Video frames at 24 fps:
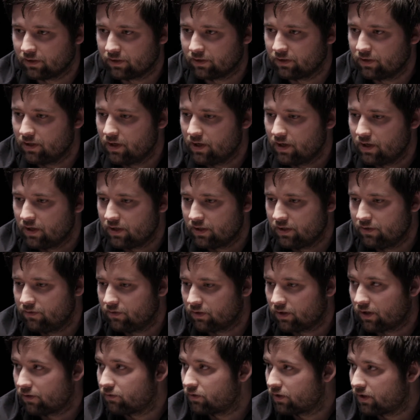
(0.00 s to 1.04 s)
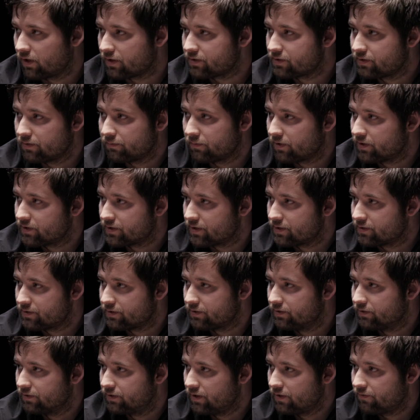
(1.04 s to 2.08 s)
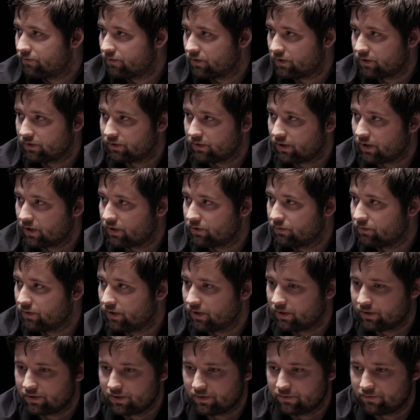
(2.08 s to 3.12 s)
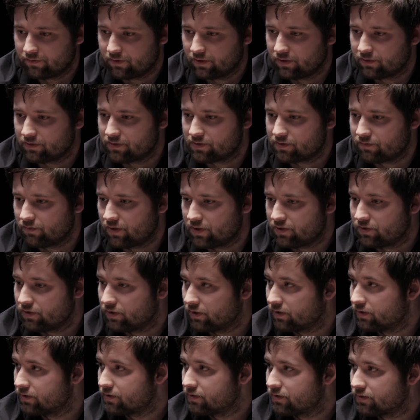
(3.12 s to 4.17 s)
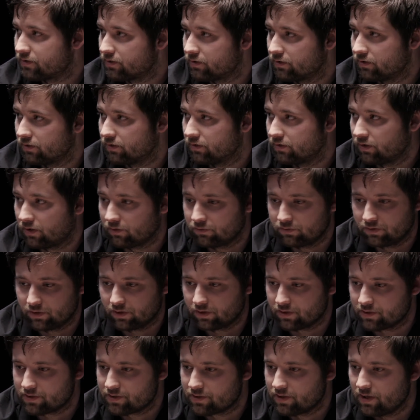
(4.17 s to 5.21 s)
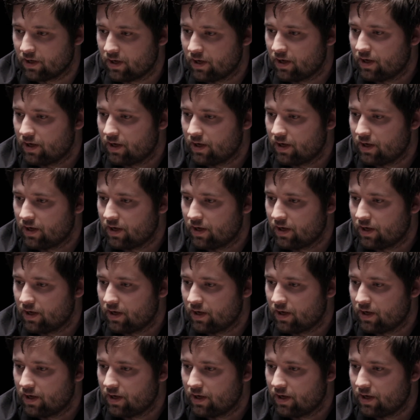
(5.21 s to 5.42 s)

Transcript: And even our customers has different hardware, different switches, routers,